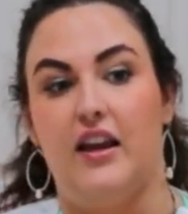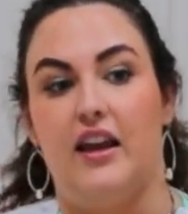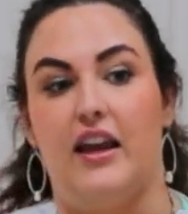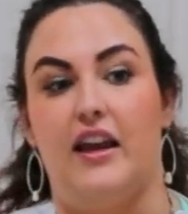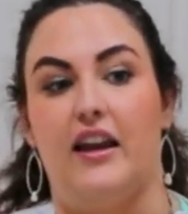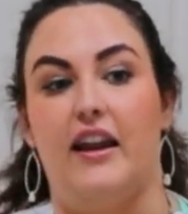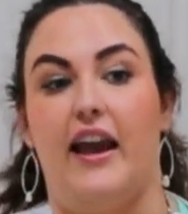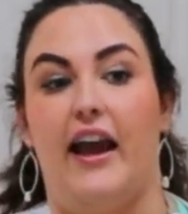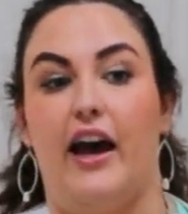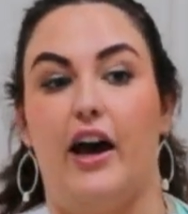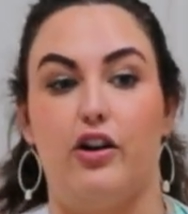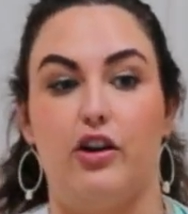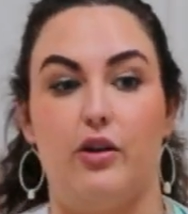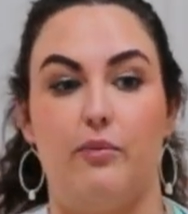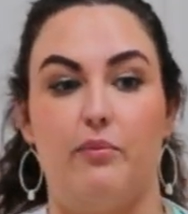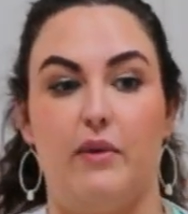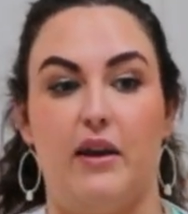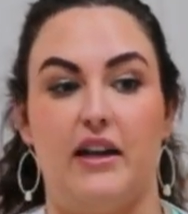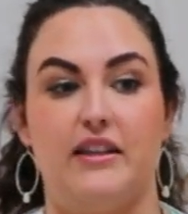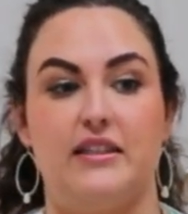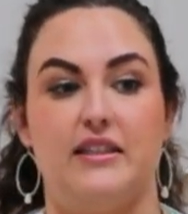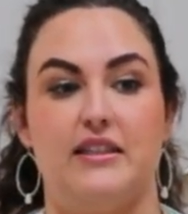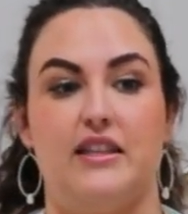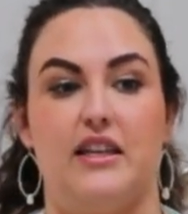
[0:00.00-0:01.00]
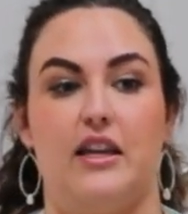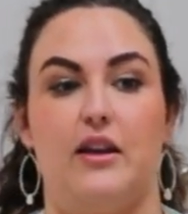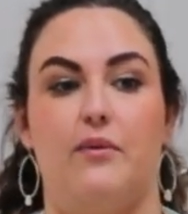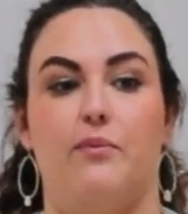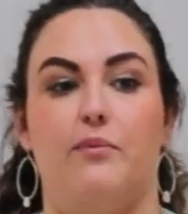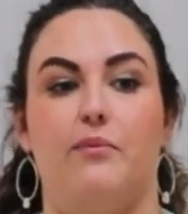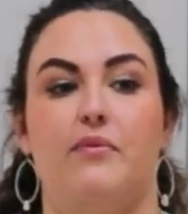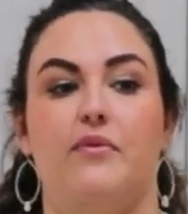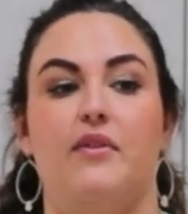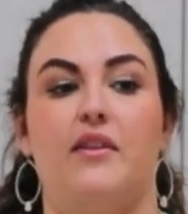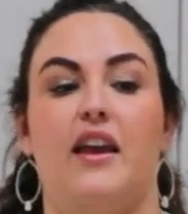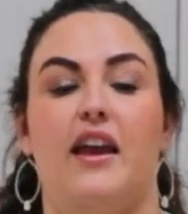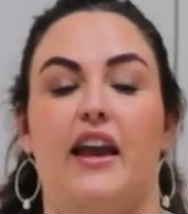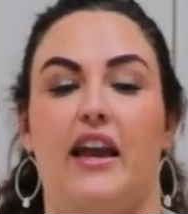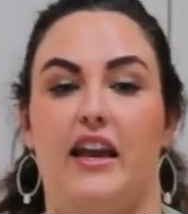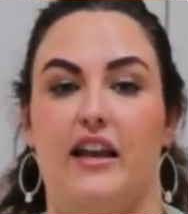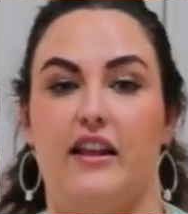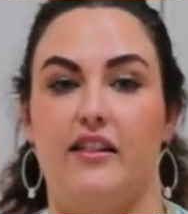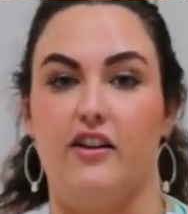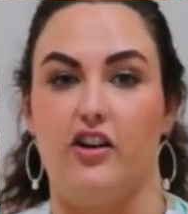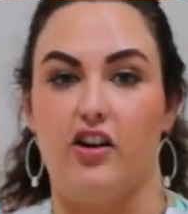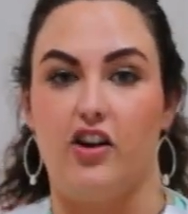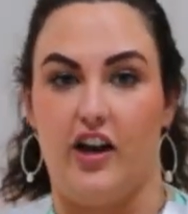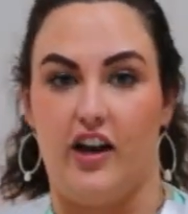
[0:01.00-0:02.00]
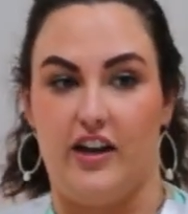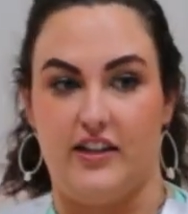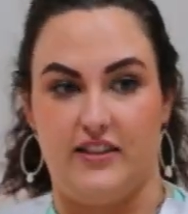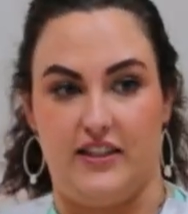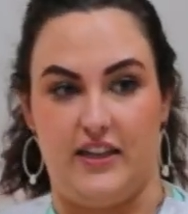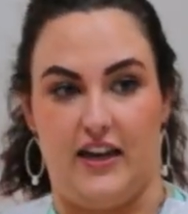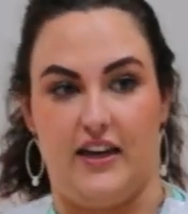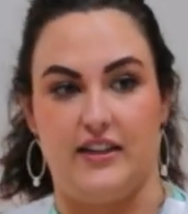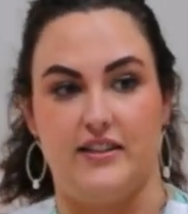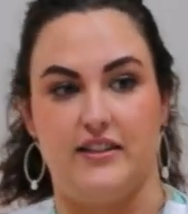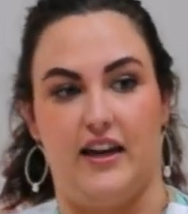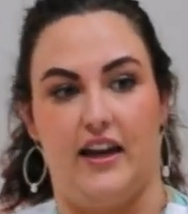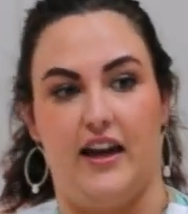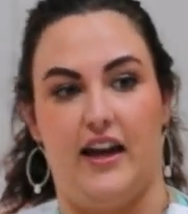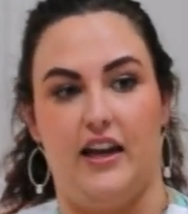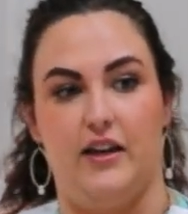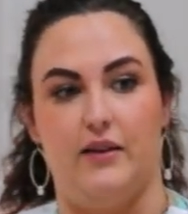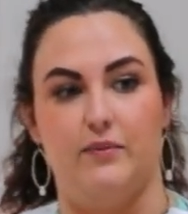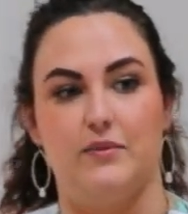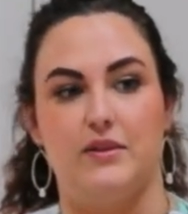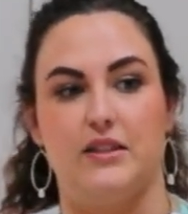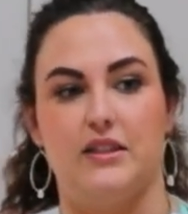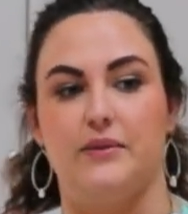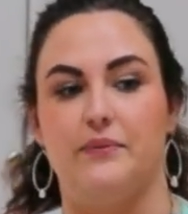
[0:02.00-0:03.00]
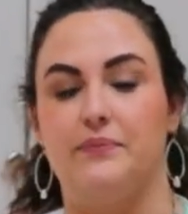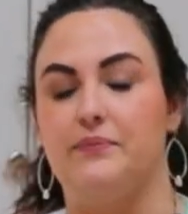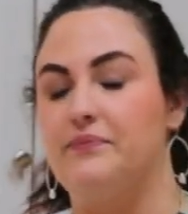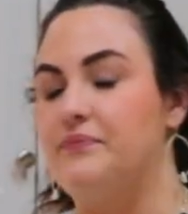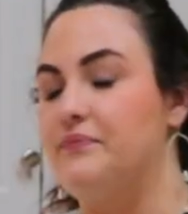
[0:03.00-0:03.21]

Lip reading: and how to mix them and their contact times.